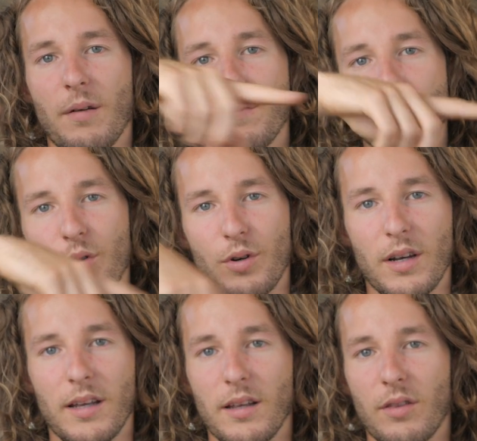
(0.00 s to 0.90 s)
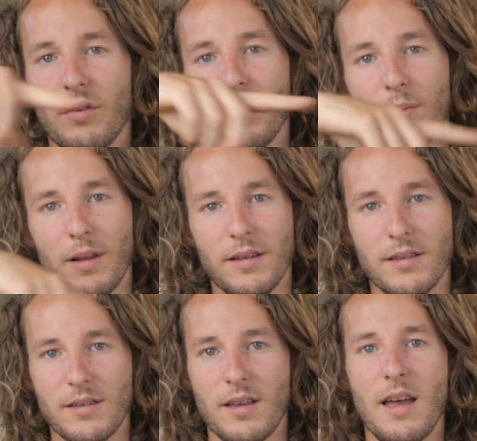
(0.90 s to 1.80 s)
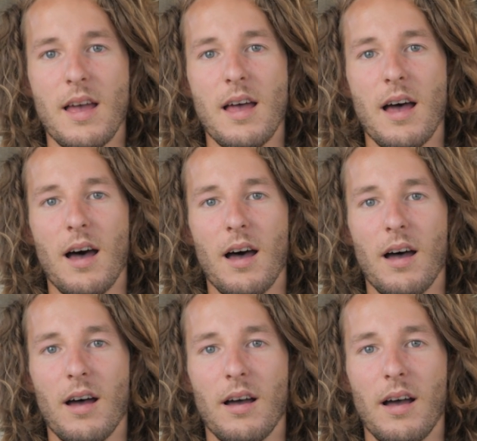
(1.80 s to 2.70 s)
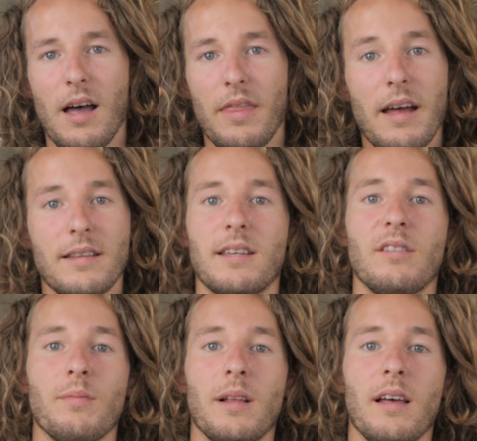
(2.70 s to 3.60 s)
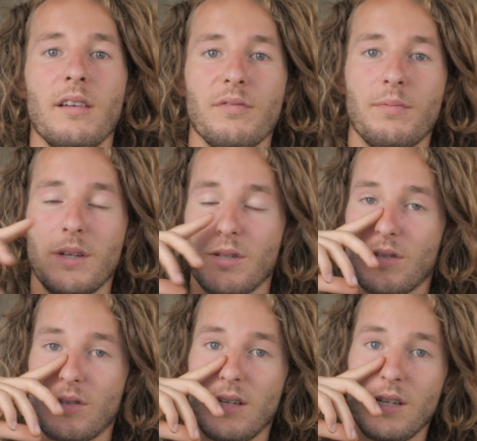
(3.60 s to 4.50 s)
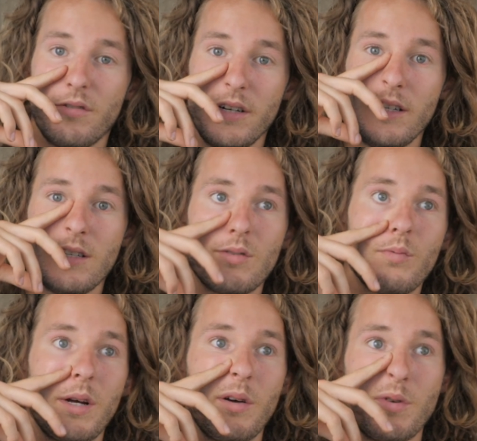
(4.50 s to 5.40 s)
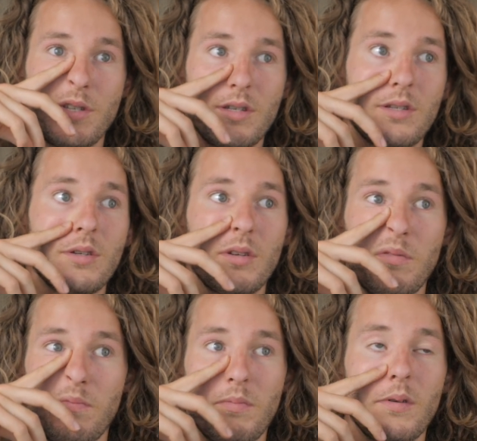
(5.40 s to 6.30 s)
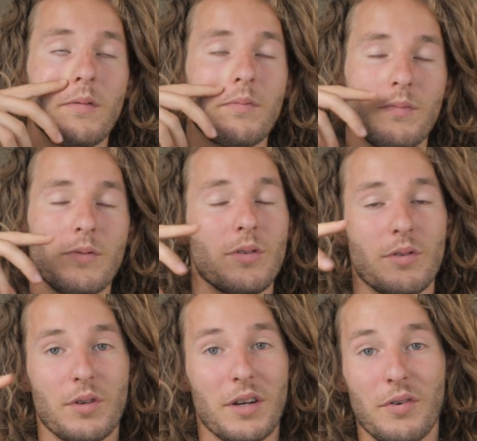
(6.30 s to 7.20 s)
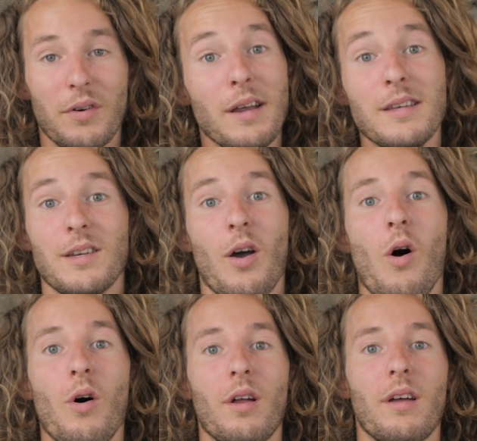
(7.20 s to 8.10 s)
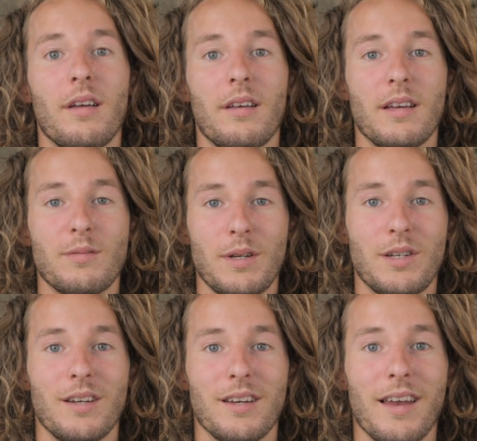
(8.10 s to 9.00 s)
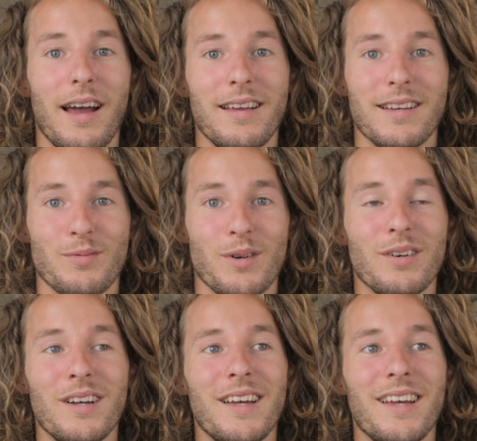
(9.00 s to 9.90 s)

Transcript: circulating through the place, and that saved my life, because in Greece, where it was crazy hot, especially in the night as well,